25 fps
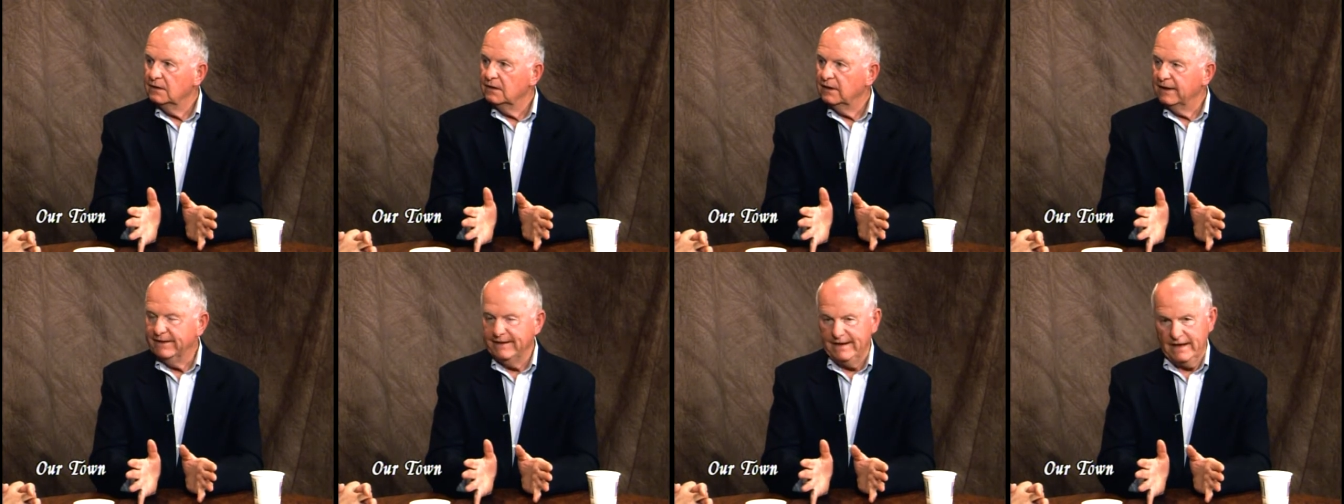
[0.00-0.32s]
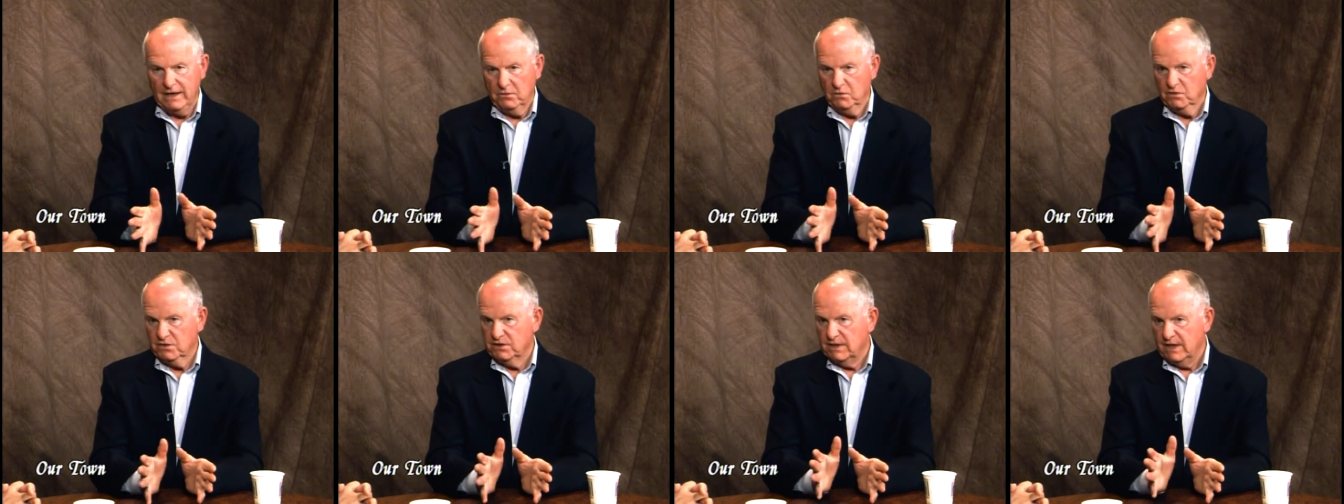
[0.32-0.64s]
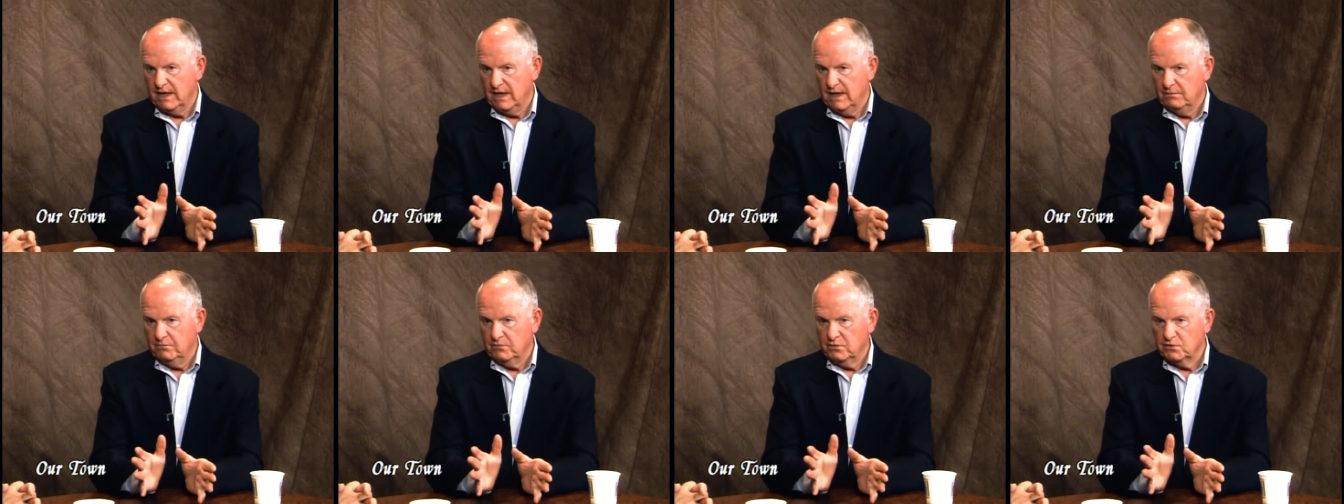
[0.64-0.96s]
and that was
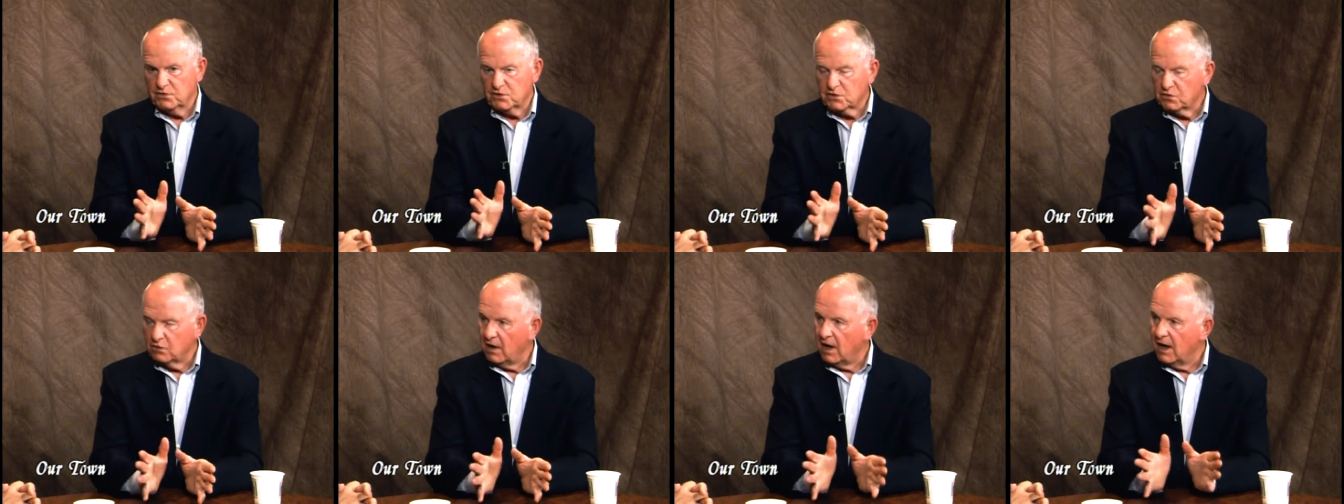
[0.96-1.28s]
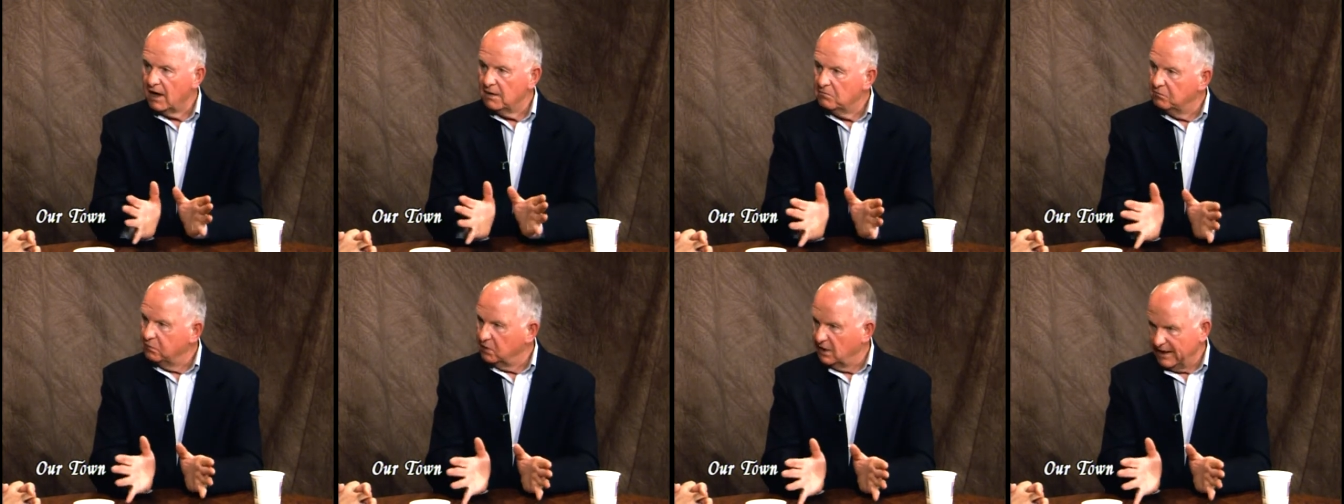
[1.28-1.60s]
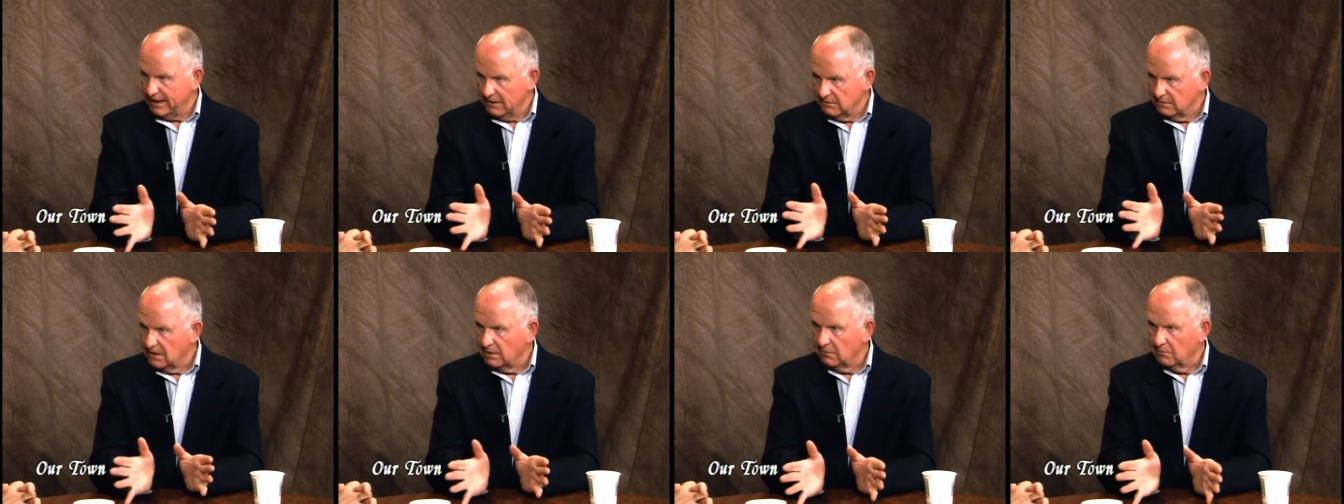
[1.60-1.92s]
a prescribed
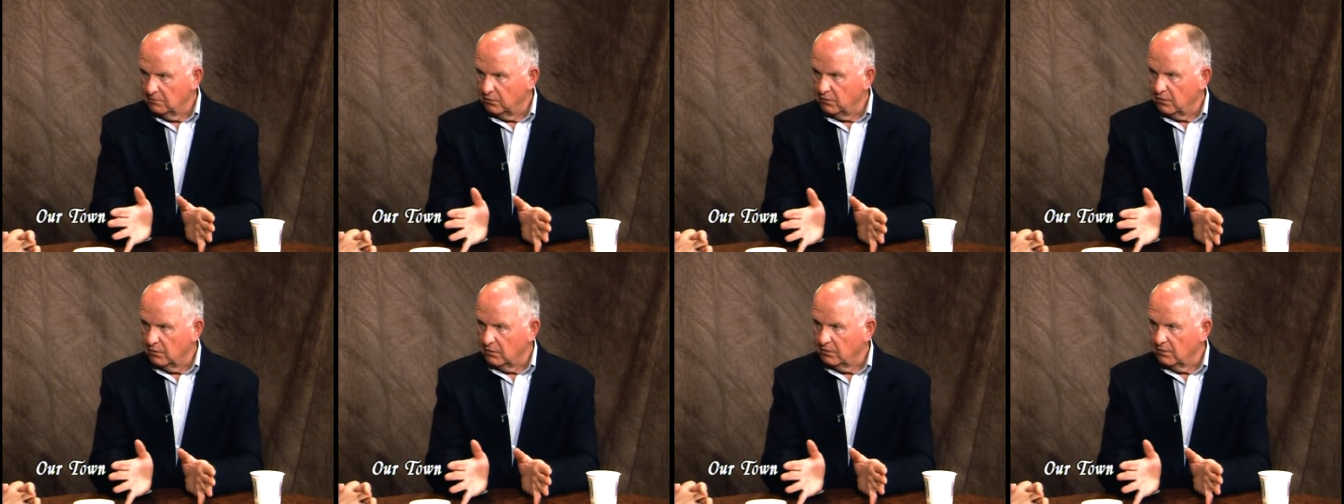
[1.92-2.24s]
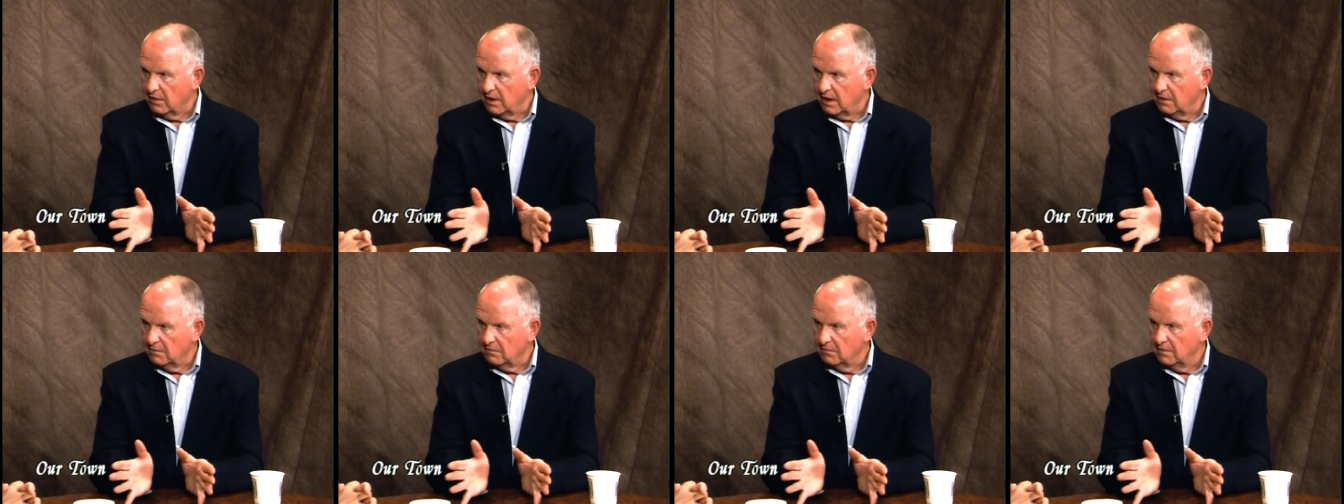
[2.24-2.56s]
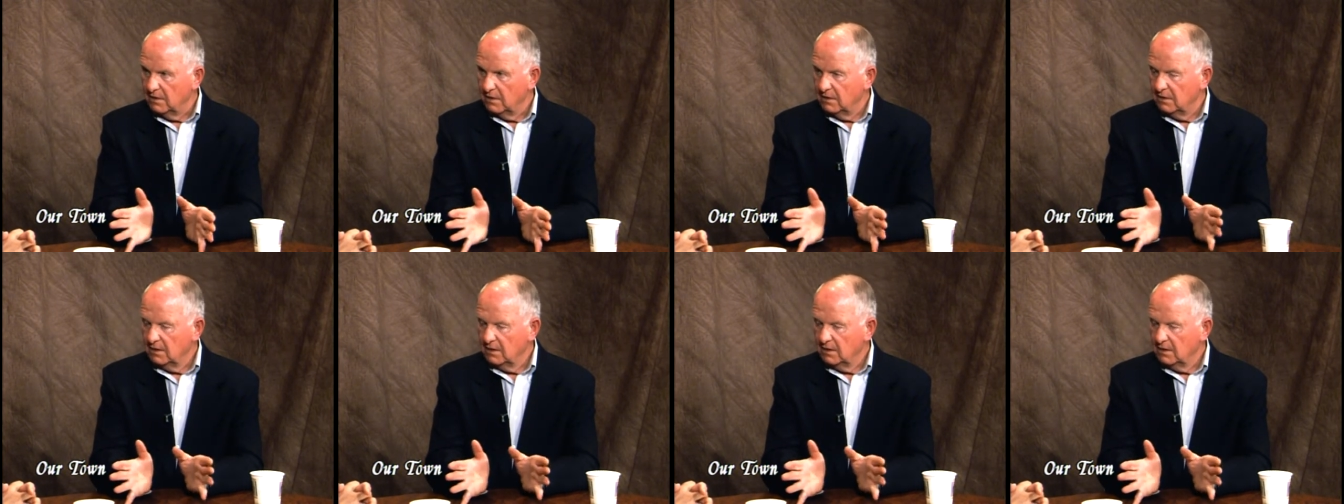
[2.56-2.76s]
planting program.